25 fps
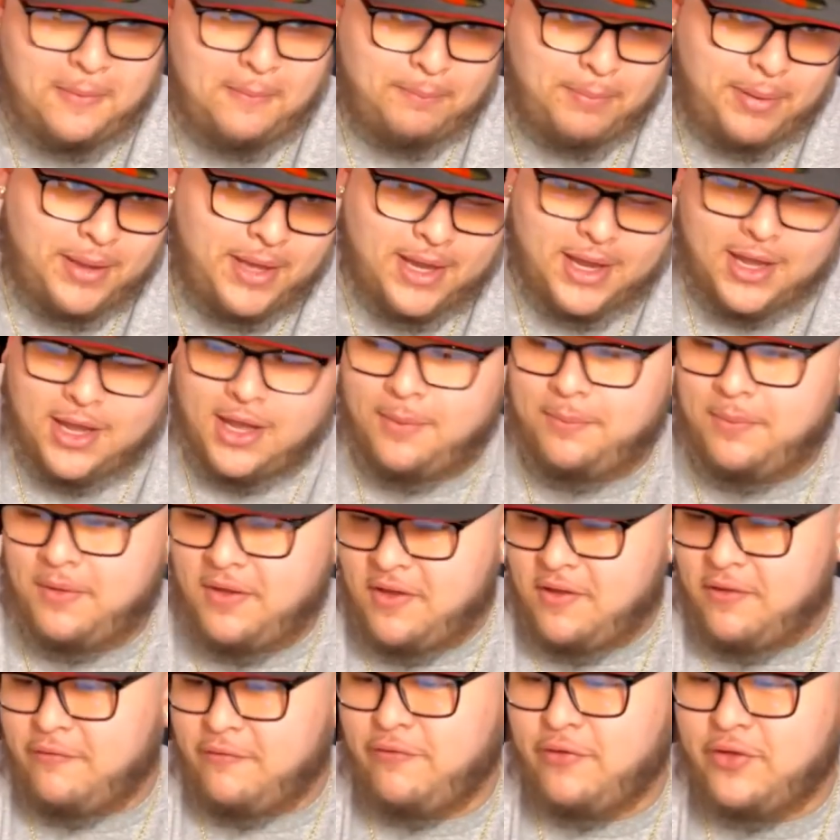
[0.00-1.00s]
pickup
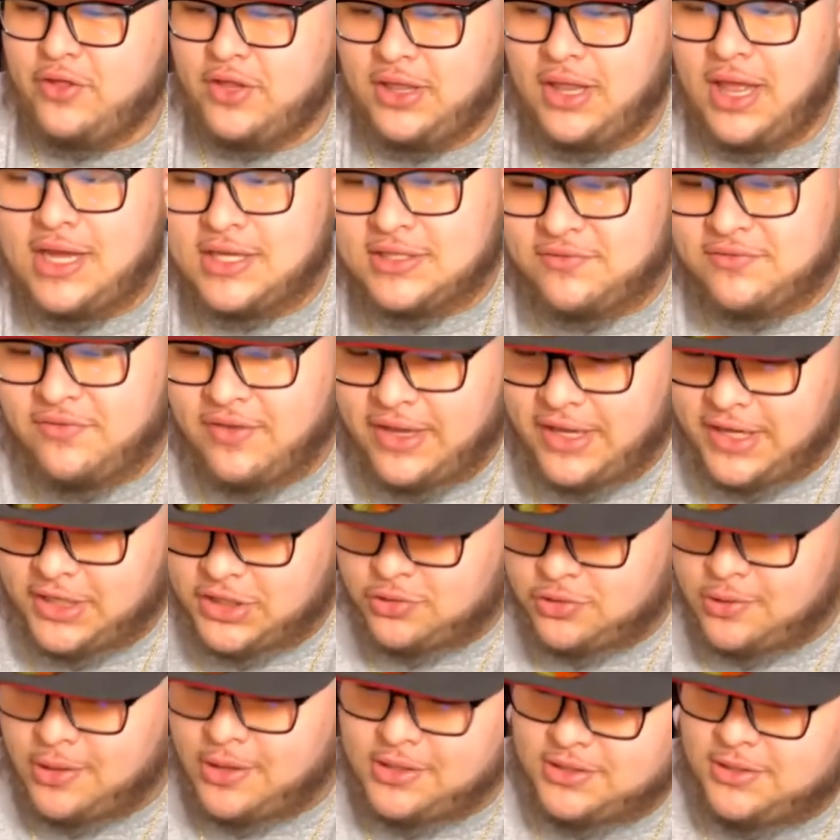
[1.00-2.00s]
for the Las
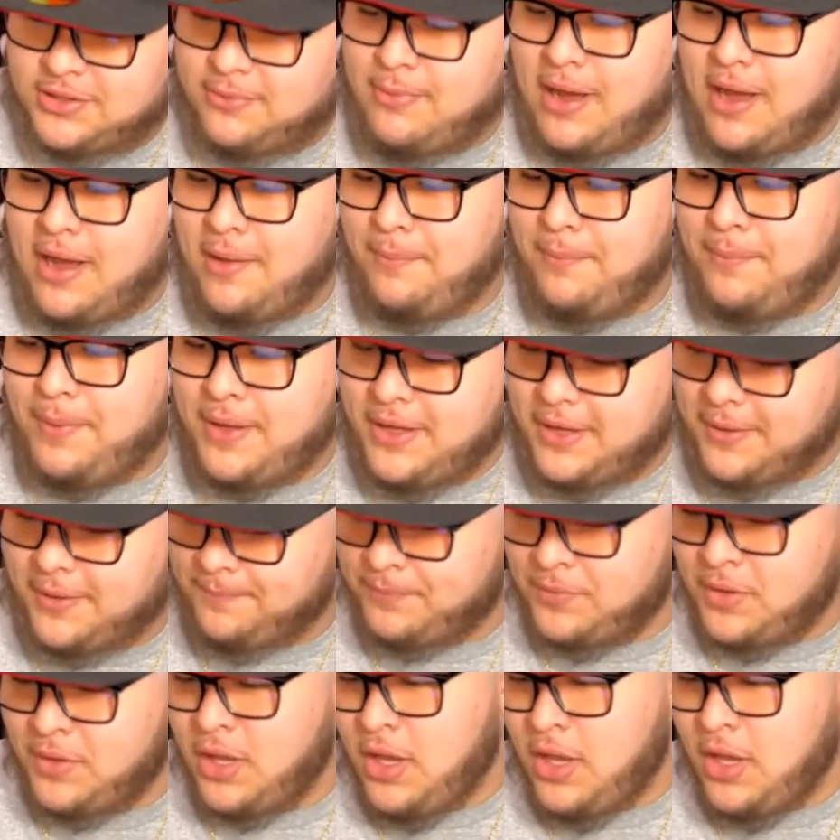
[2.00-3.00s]
Vegas Raiders, in my opinion.